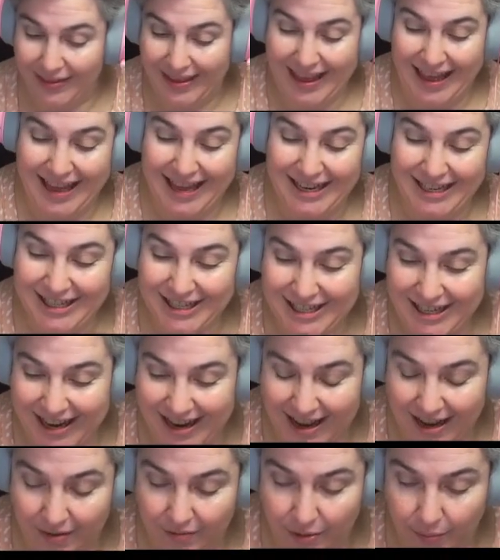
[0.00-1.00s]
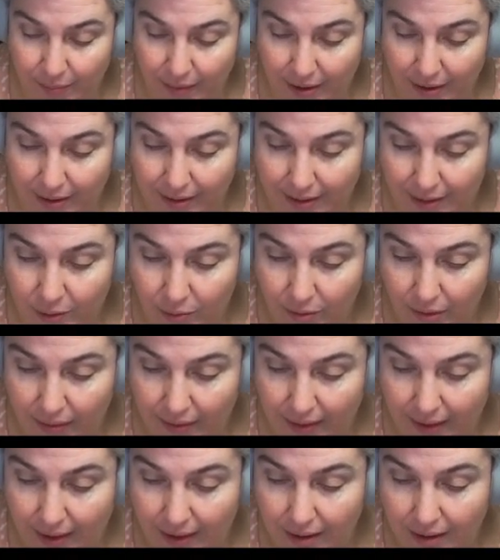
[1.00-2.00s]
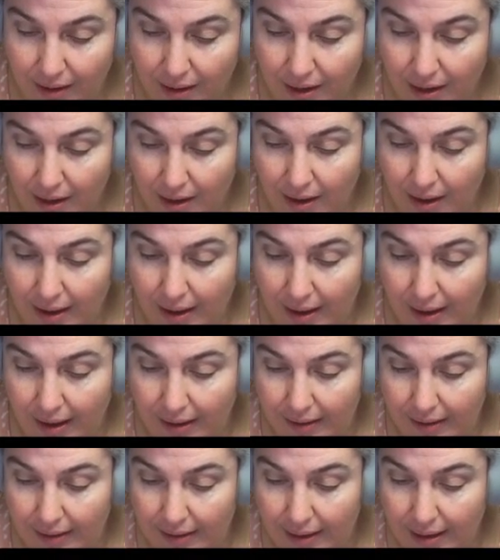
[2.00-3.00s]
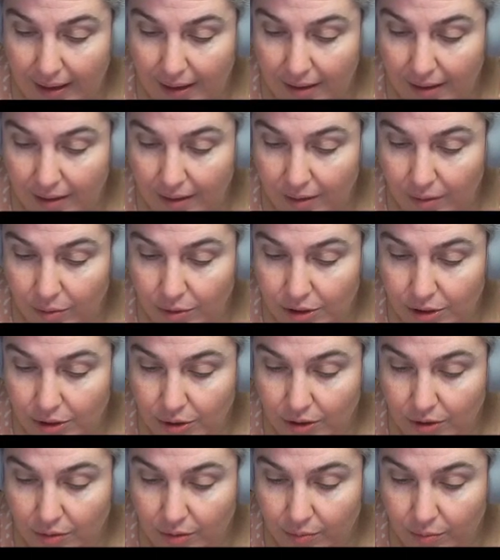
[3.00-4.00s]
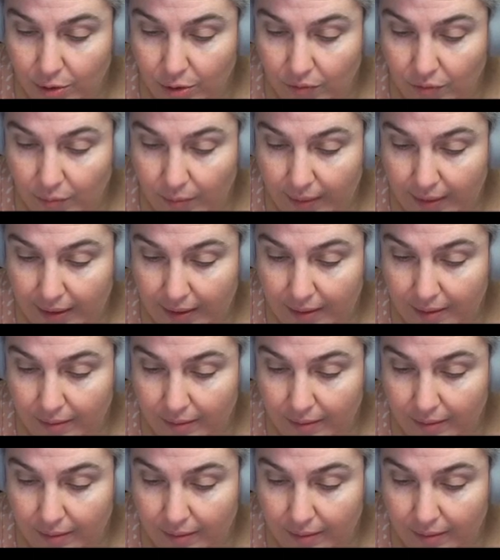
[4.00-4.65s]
edge of the barrel. I don't want that. And again, we're just going to remove a bit